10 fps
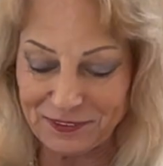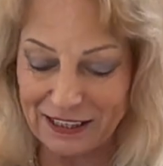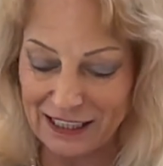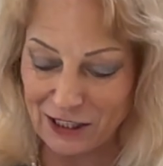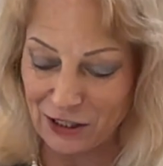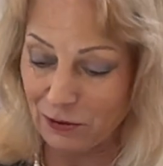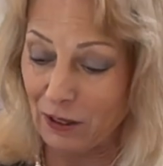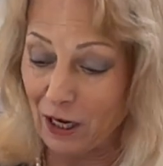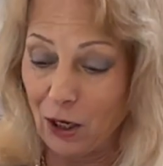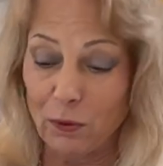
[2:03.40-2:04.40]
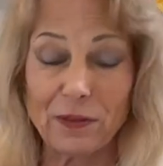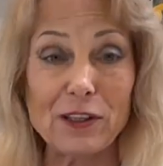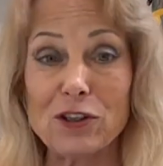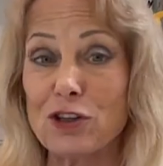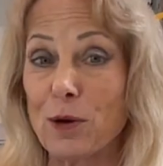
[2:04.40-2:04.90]
thank you. Well,
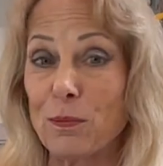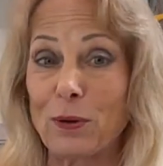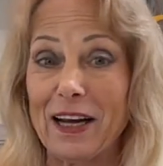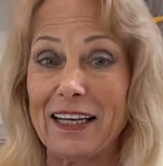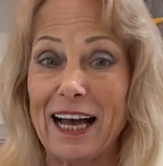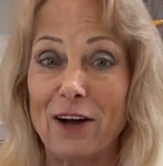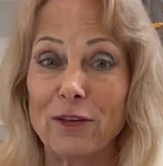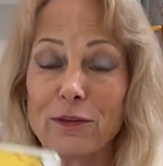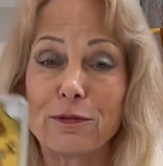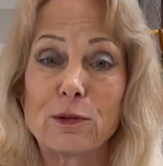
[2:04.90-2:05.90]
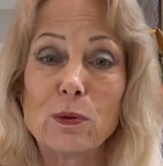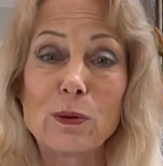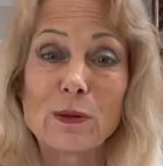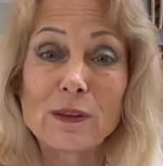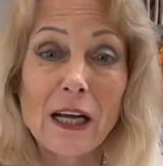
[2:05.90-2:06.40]
this jump right out, the
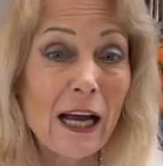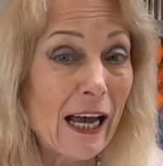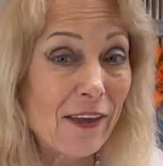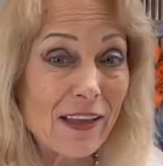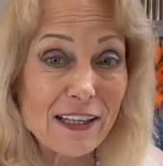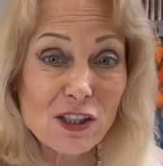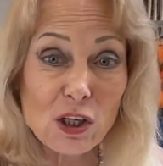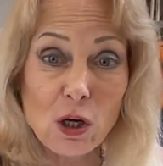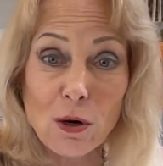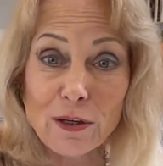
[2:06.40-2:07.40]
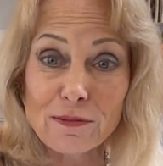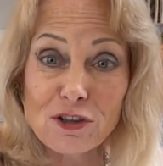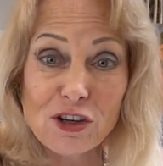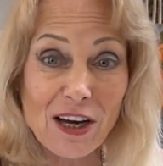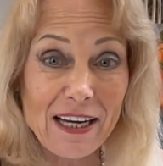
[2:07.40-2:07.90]
Fool. And that's the card of
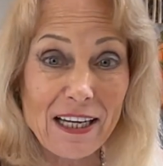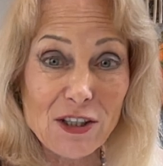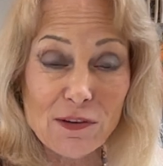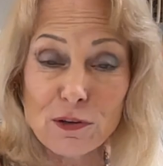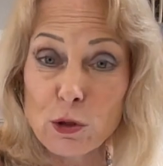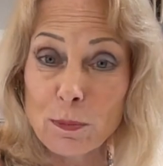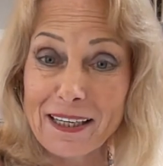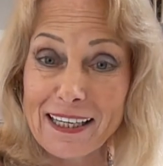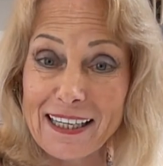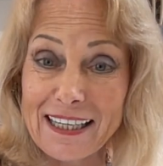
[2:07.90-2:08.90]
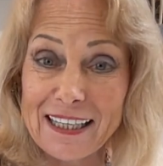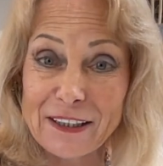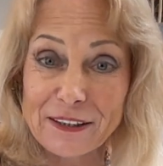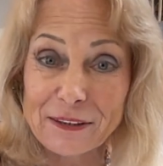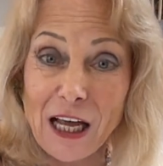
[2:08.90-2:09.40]
change, of new
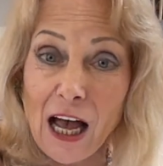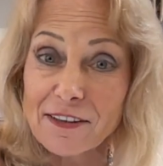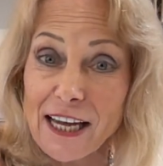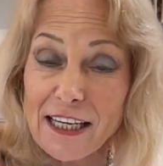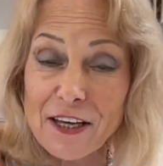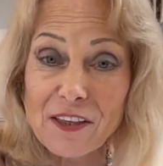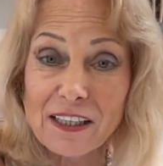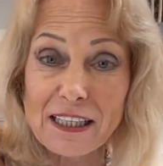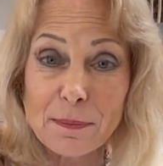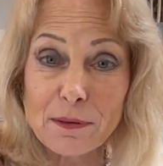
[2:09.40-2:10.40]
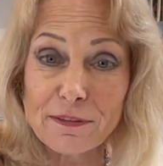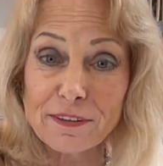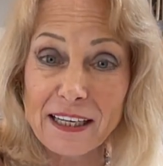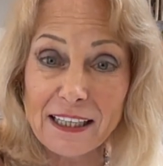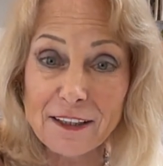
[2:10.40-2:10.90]
beginnings, taking the leap of
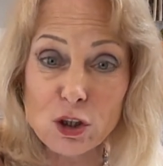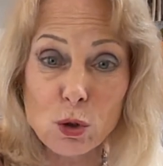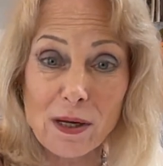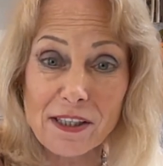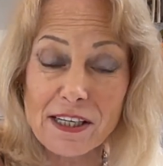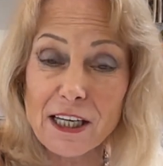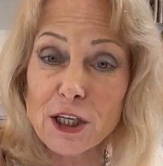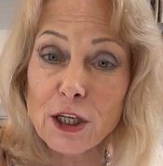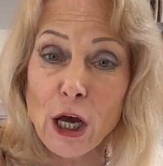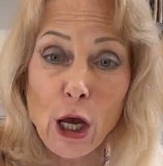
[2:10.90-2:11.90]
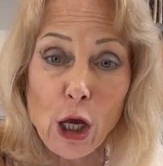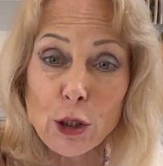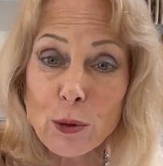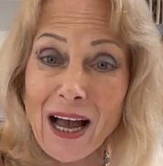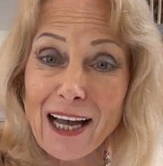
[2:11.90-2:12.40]
faith, trusting in
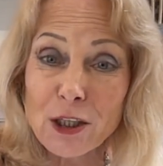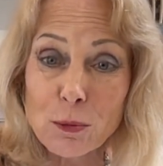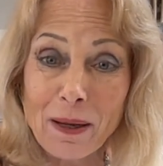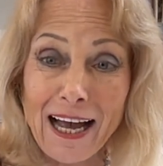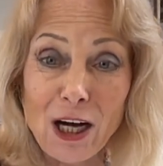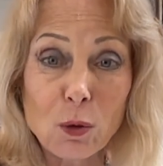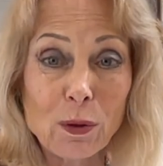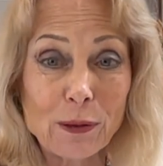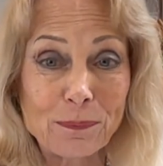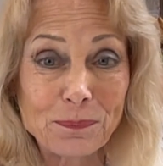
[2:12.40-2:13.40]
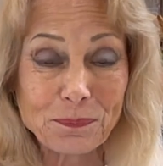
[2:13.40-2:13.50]
your higher power